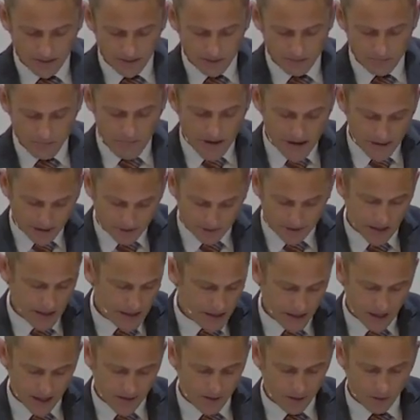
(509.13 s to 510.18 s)

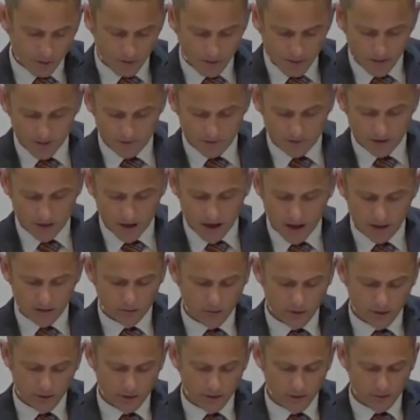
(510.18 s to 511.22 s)
Meditating on the word of God
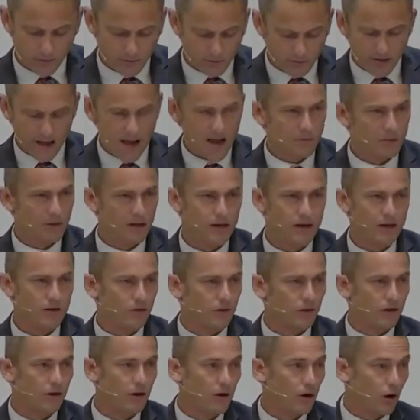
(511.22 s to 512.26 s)
with your family
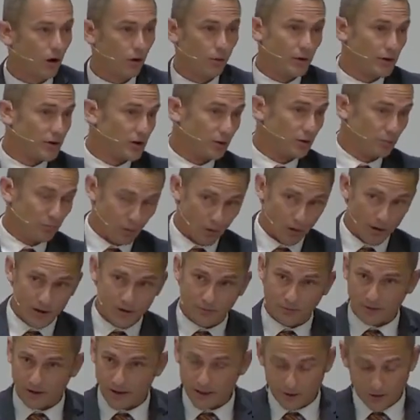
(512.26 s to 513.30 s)
or with your
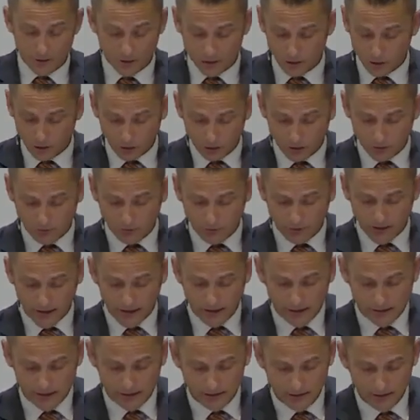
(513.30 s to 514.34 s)
boyfriend or
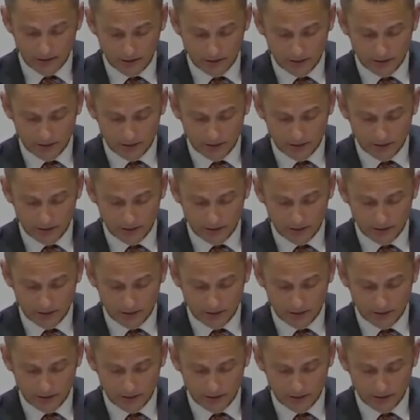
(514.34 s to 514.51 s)
girlfriend.